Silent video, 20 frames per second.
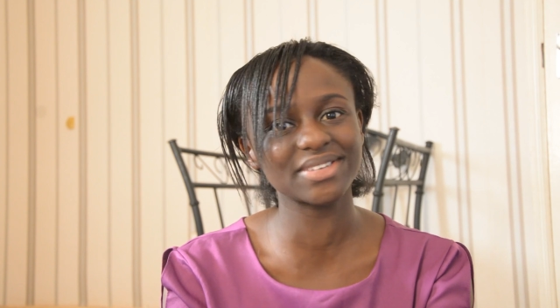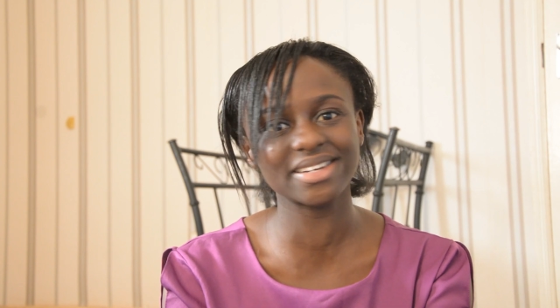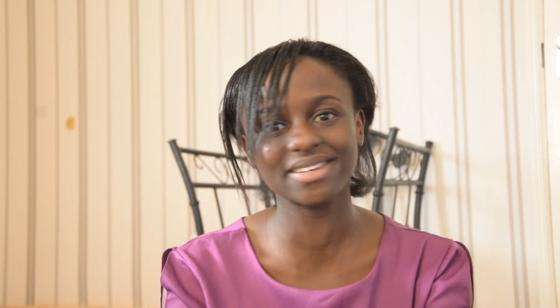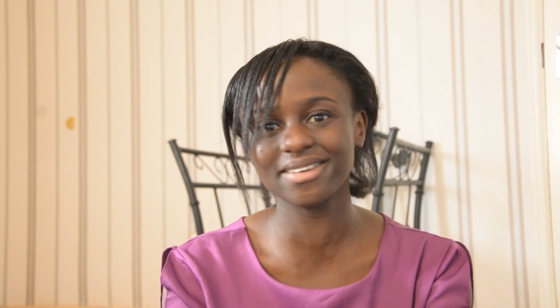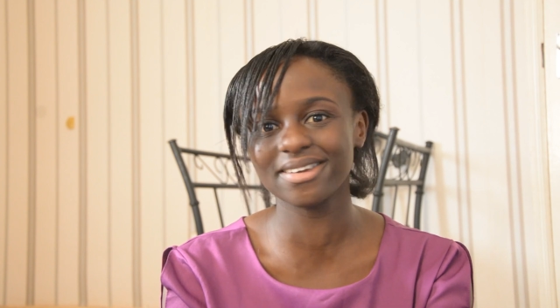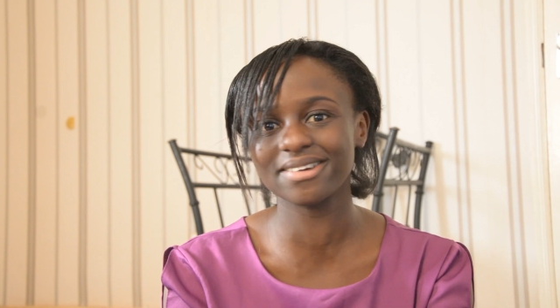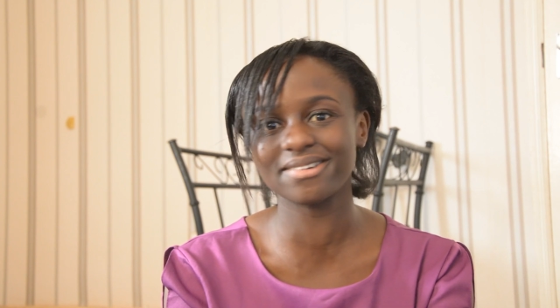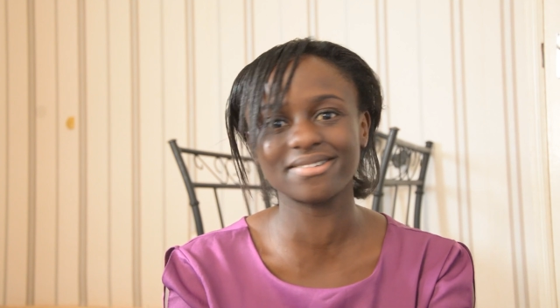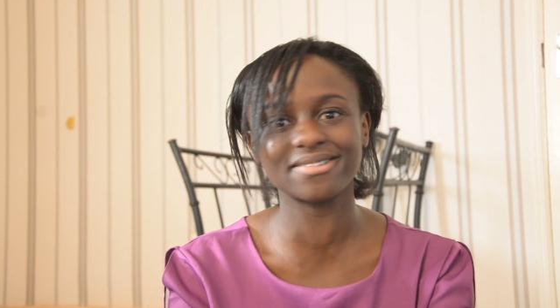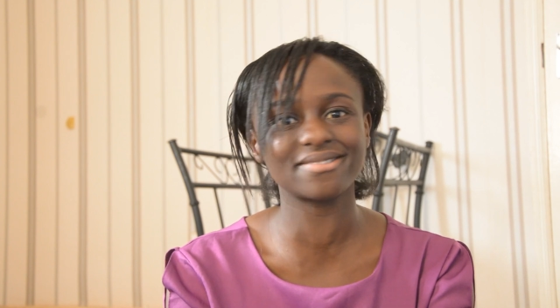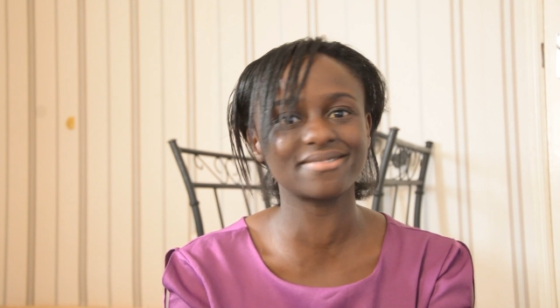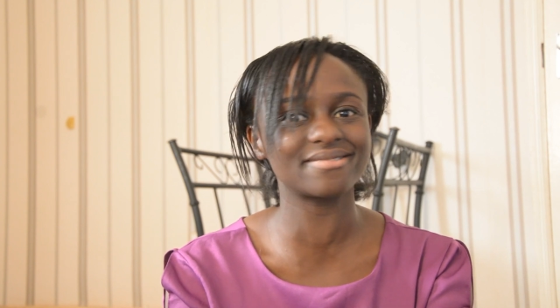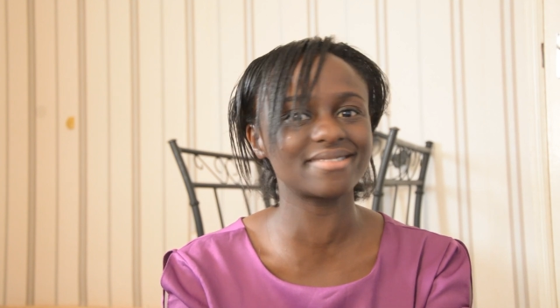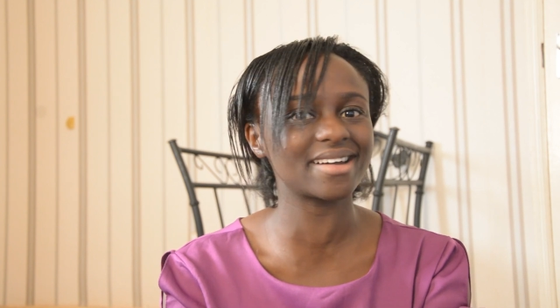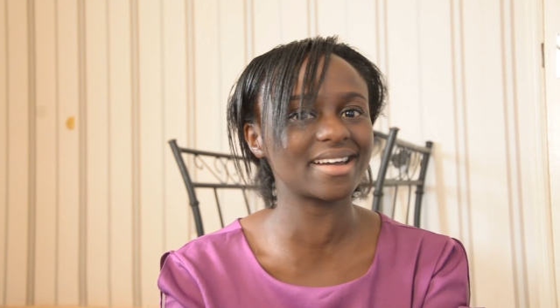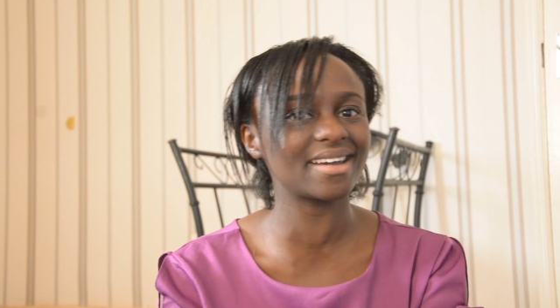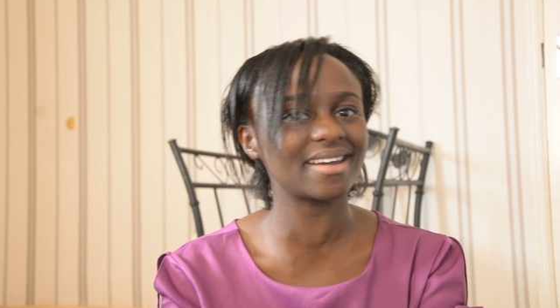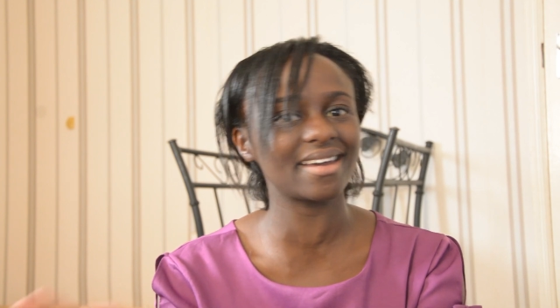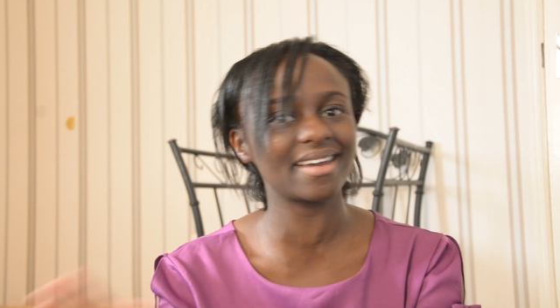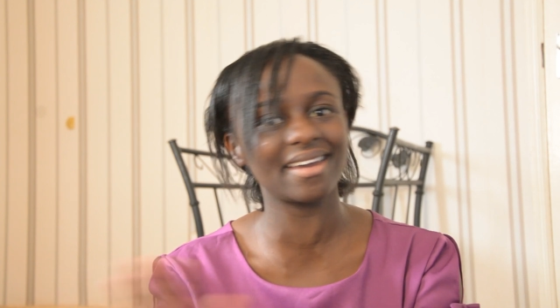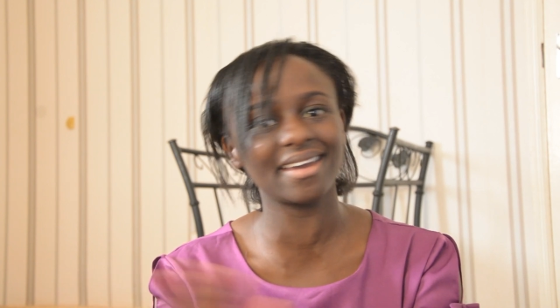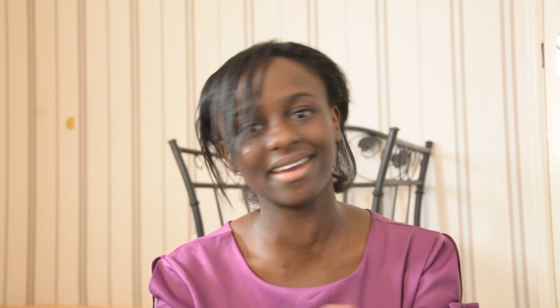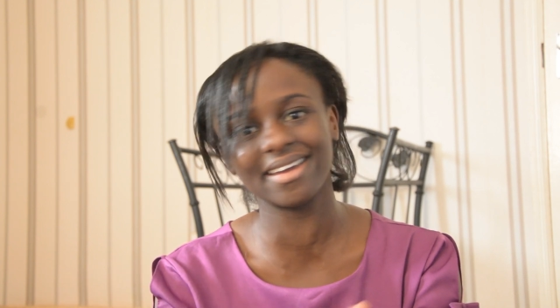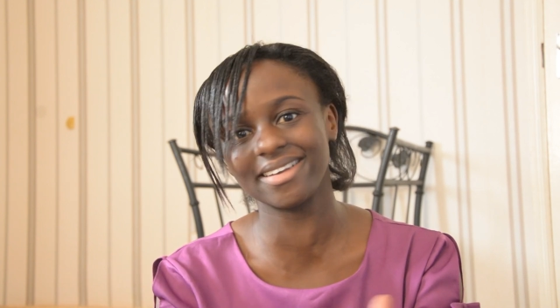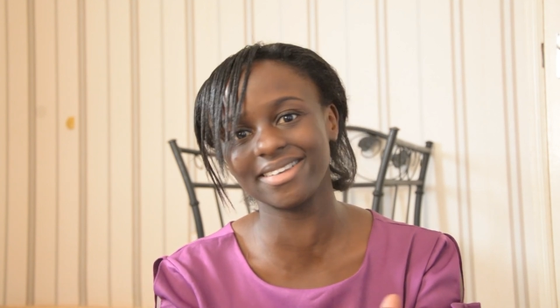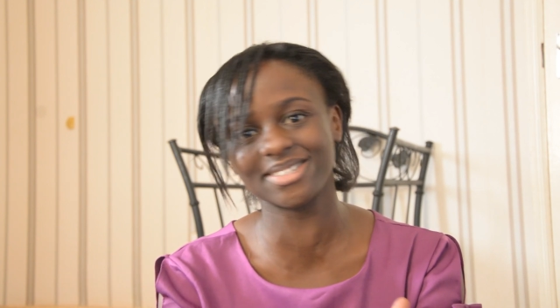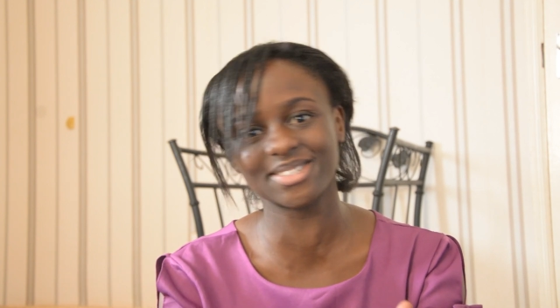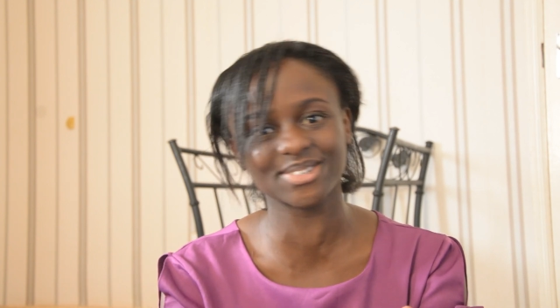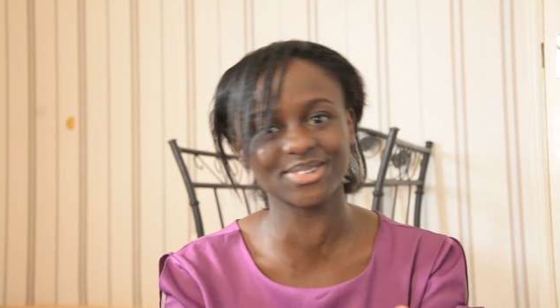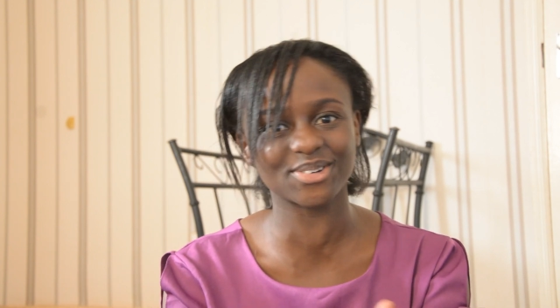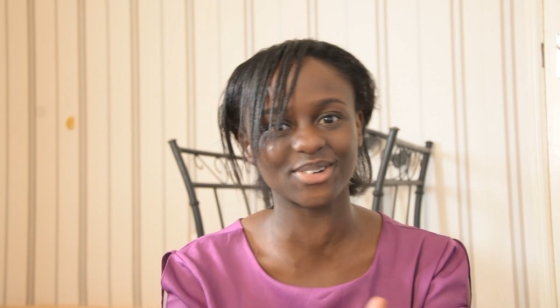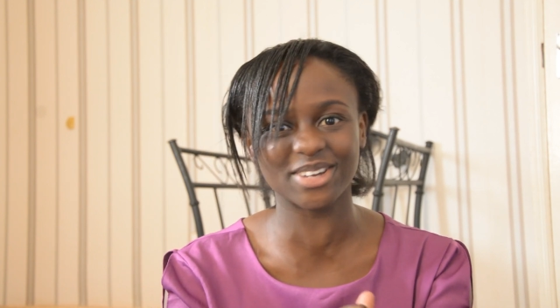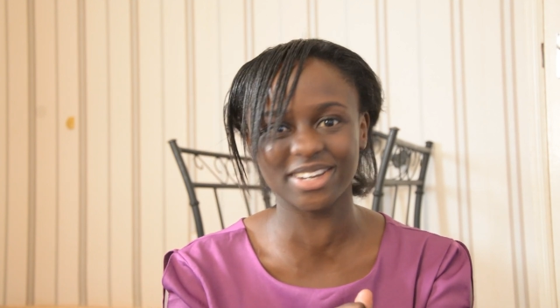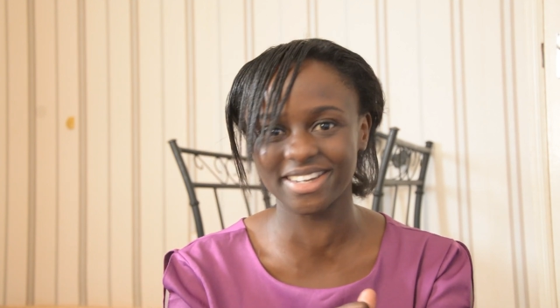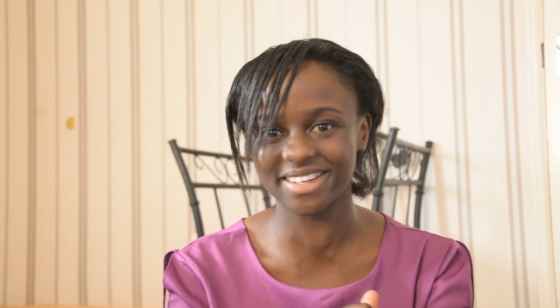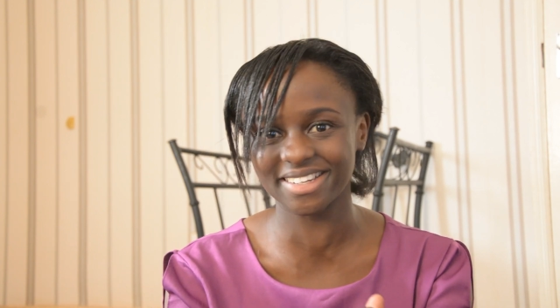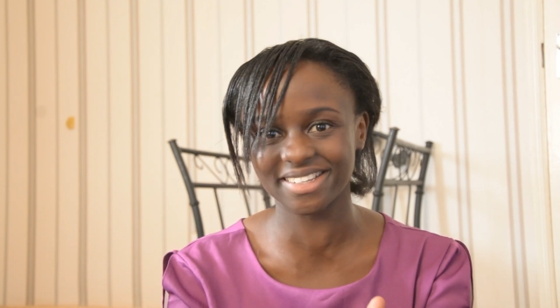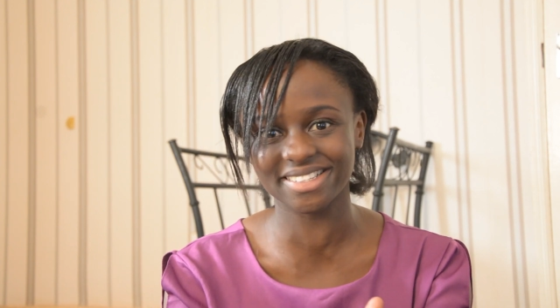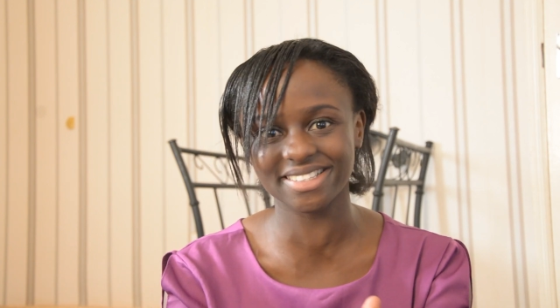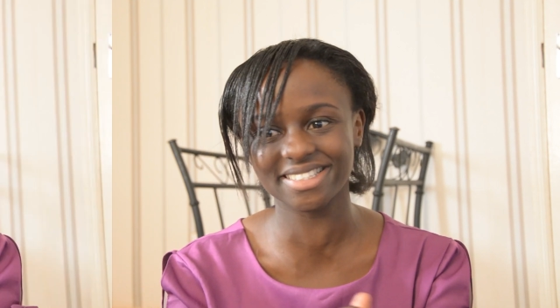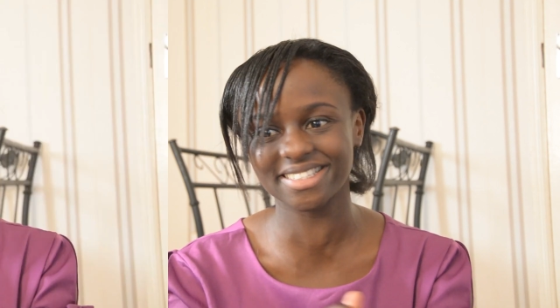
video, enjoy